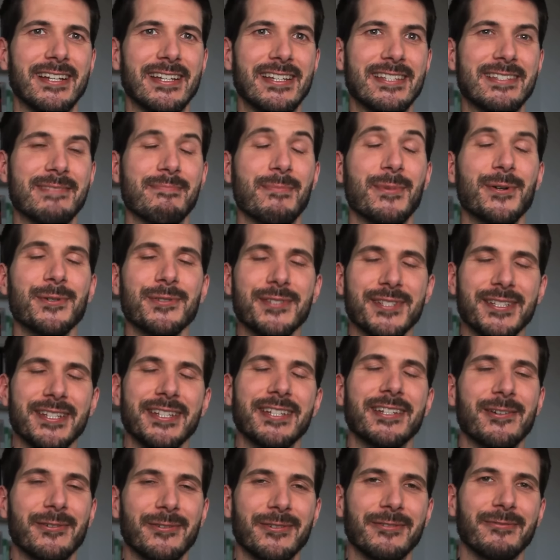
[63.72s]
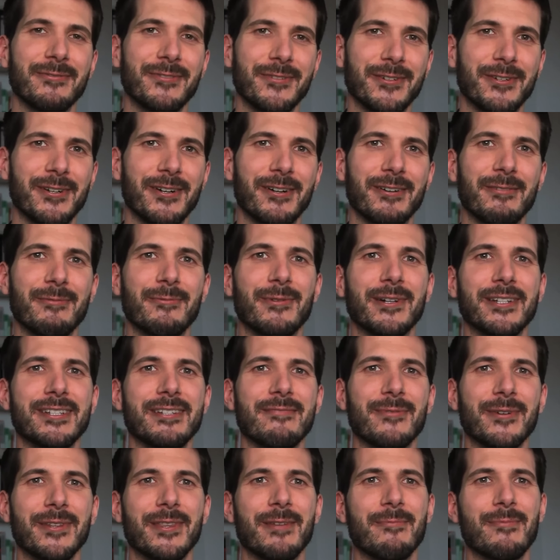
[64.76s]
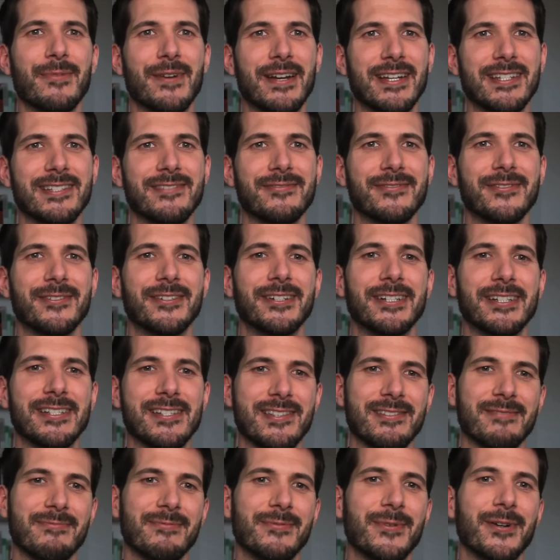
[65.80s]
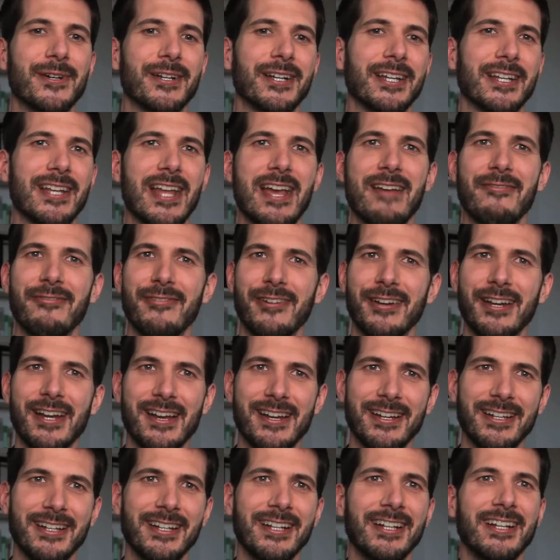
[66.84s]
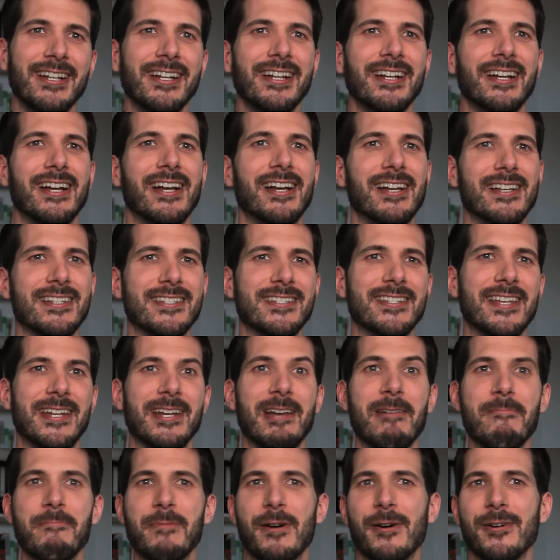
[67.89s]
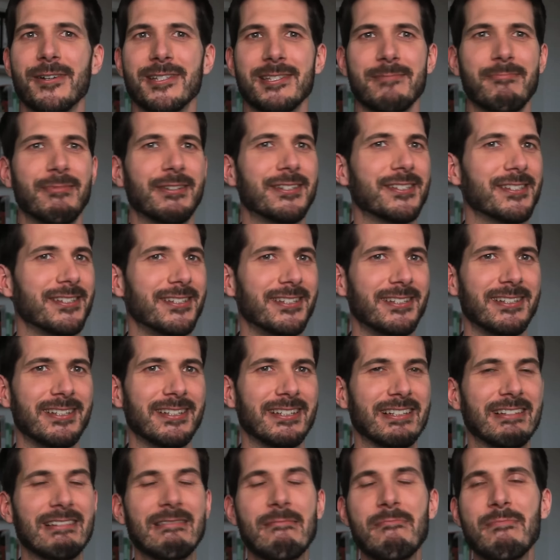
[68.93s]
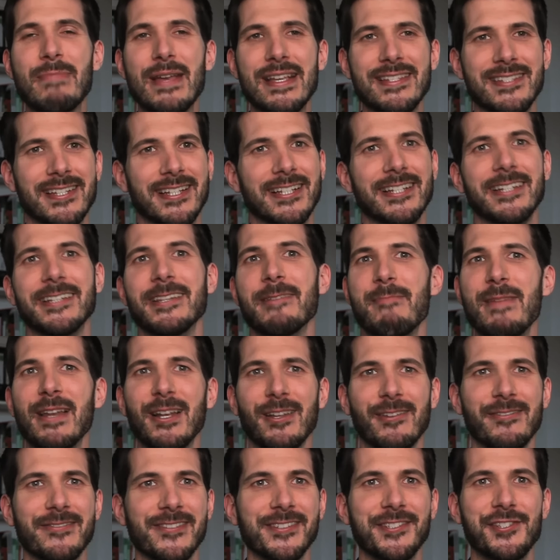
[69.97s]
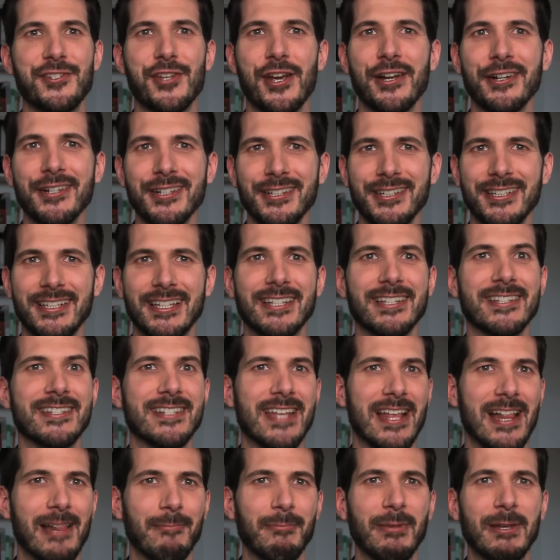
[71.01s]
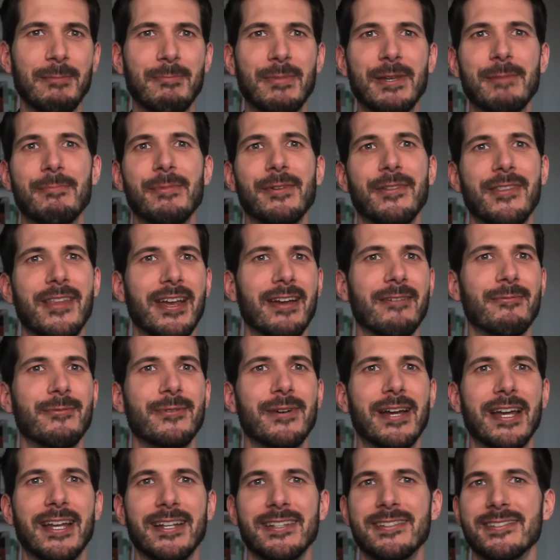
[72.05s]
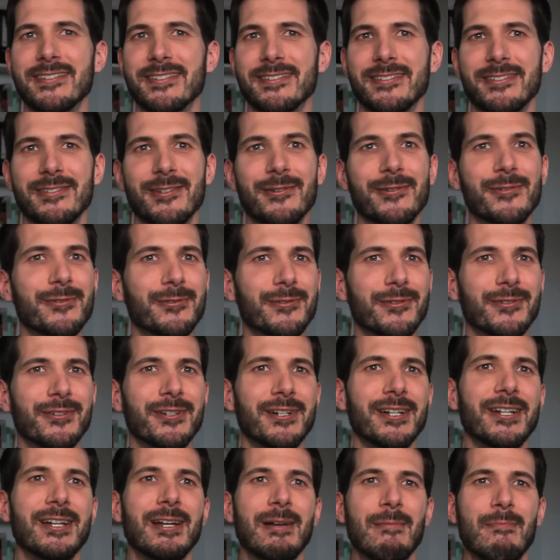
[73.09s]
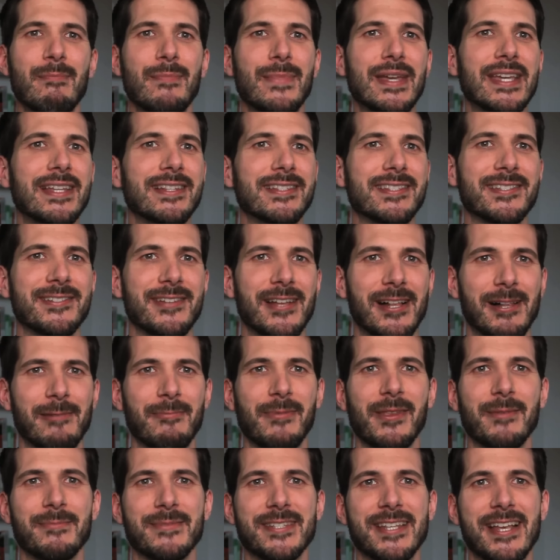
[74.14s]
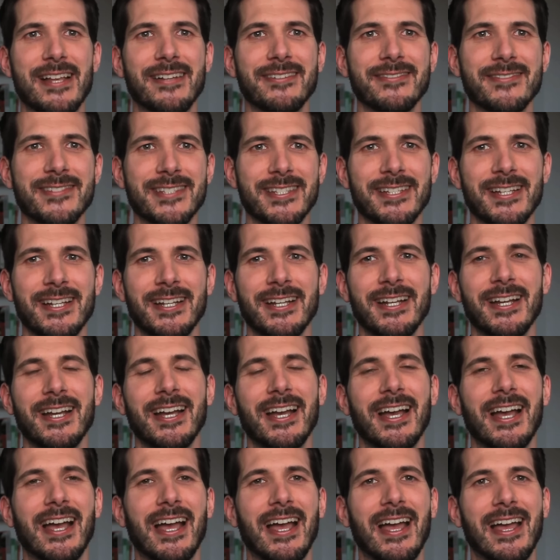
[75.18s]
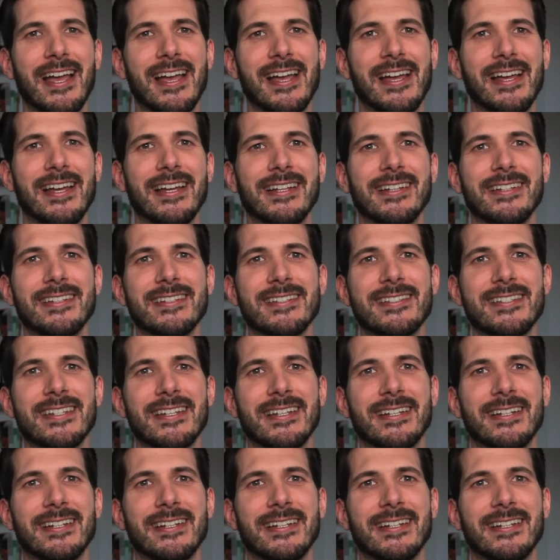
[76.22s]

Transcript: He's mostly known for what he won the prize for, his work in Africa, setting up a hospital basically in the middle of the jungle and helping people there who had no means to help themselves. And